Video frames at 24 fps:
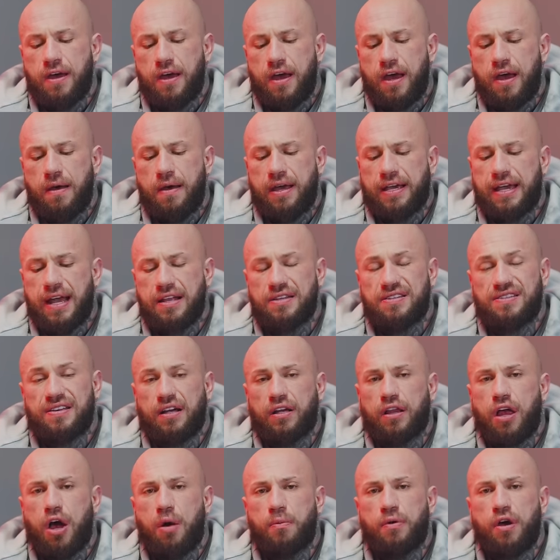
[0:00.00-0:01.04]
Uh, again,
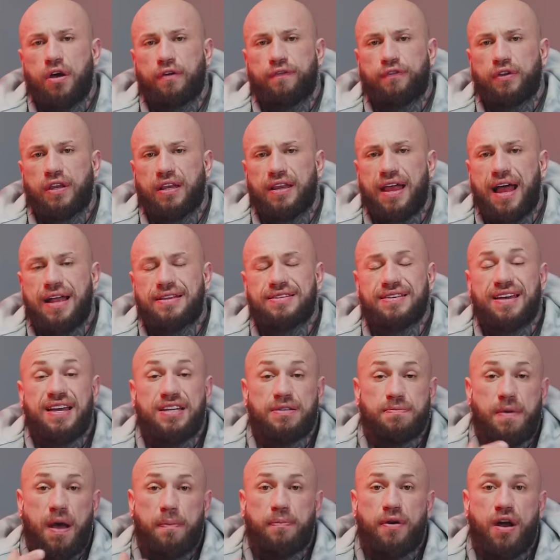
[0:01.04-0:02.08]
single arm work for the lat
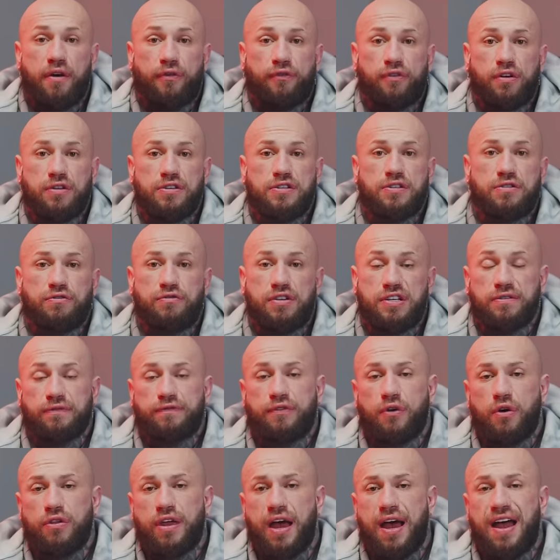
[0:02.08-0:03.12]
is my preference. Reason
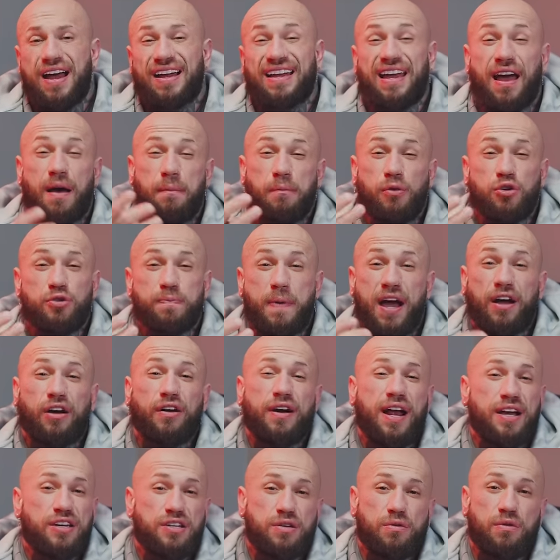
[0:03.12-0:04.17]
for that, I get a much better
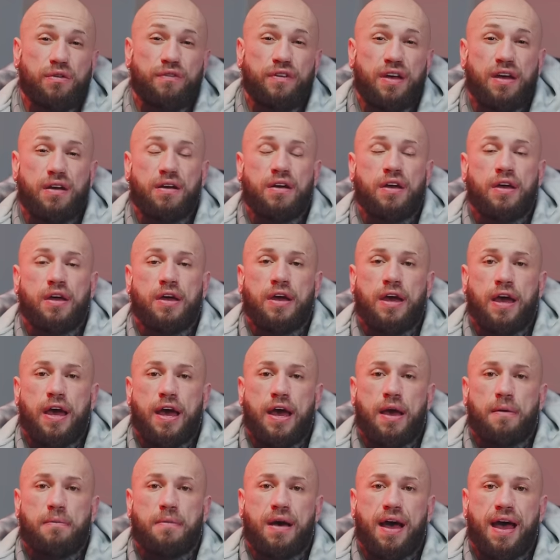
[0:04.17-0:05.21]
connection with it
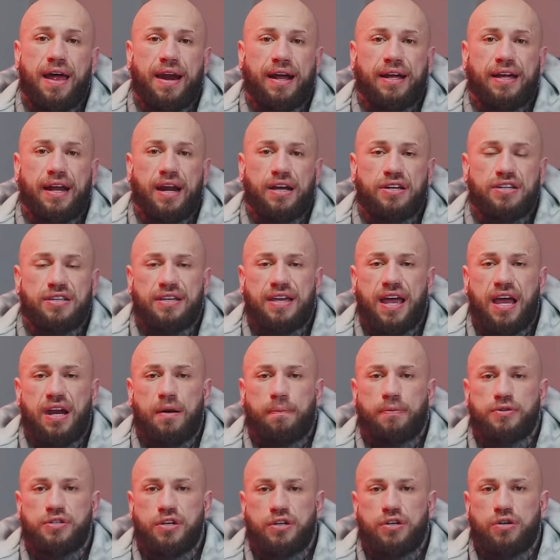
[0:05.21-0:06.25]
um, and I can actually get in a
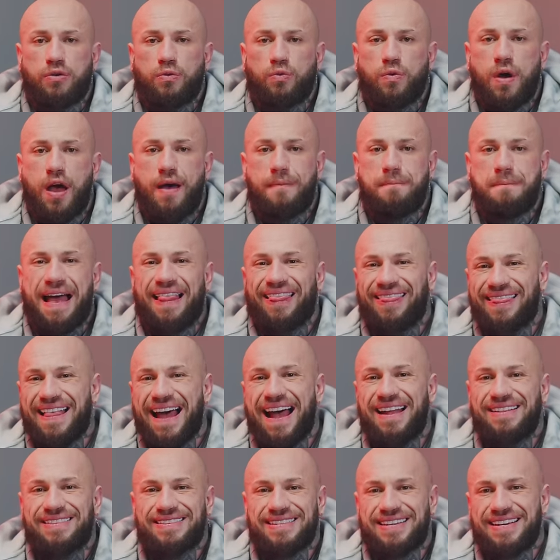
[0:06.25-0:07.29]
position where my
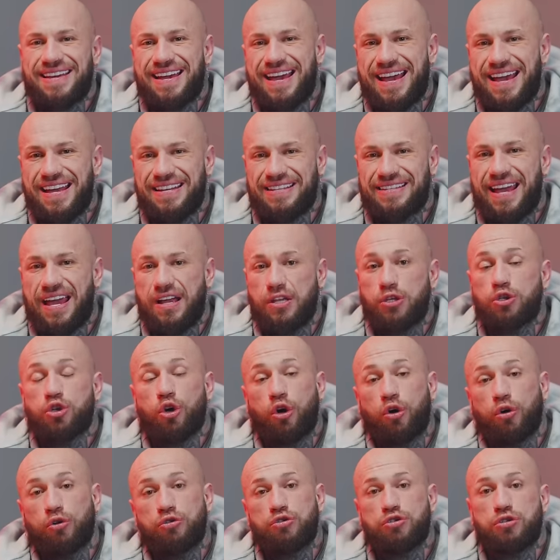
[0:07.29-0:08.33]
lat is getting
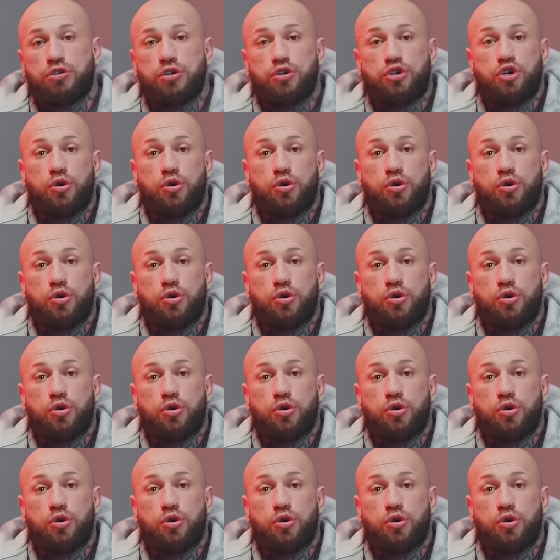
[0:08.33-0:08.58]
torched.